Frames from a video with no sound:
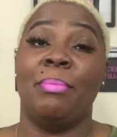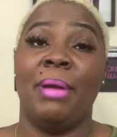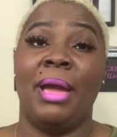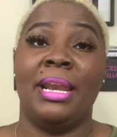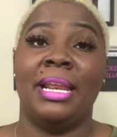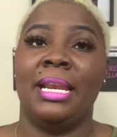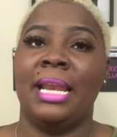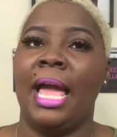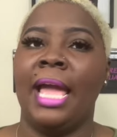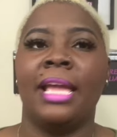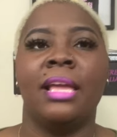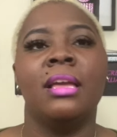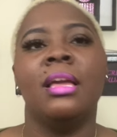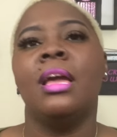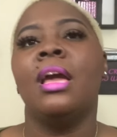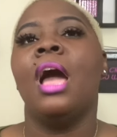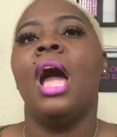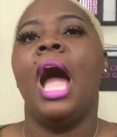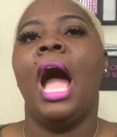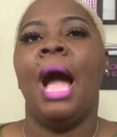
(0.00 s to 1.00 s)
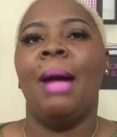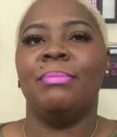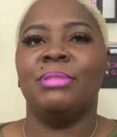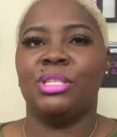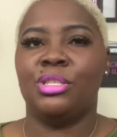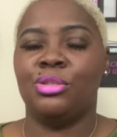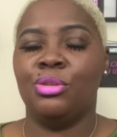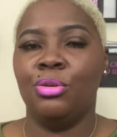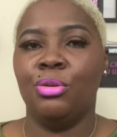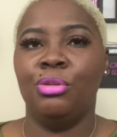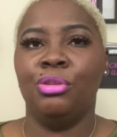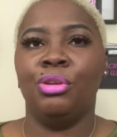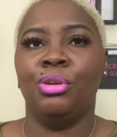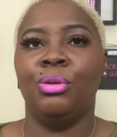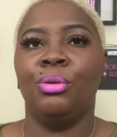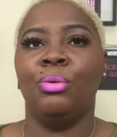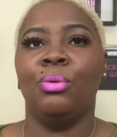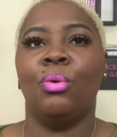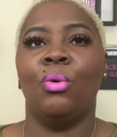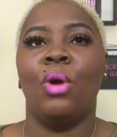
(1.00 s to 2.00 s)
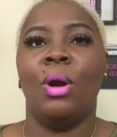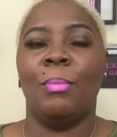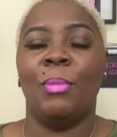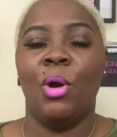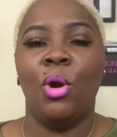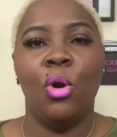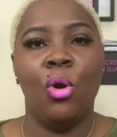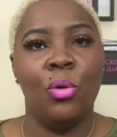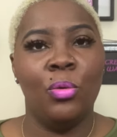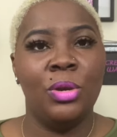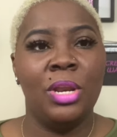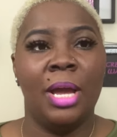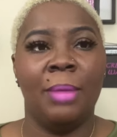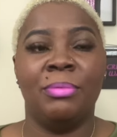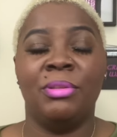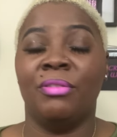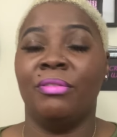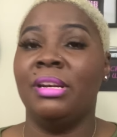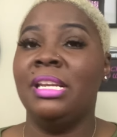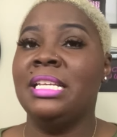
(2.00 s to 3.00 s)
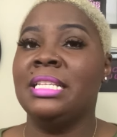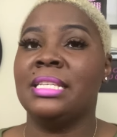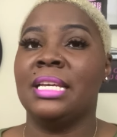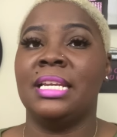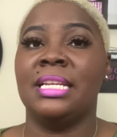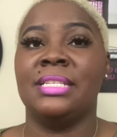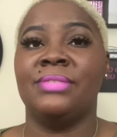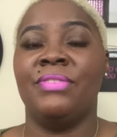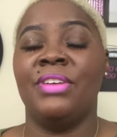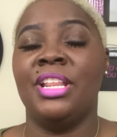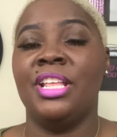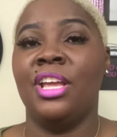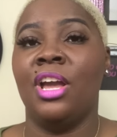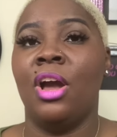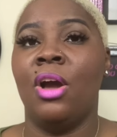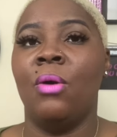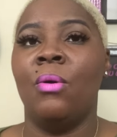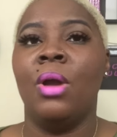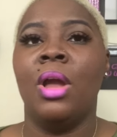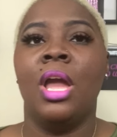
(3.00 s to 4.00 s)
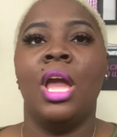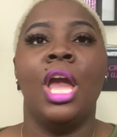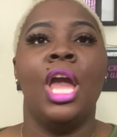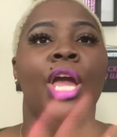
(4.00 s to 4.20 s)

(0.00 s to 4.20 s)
petty, like, I'm going to sue you or I'm going to hold up the release of this video.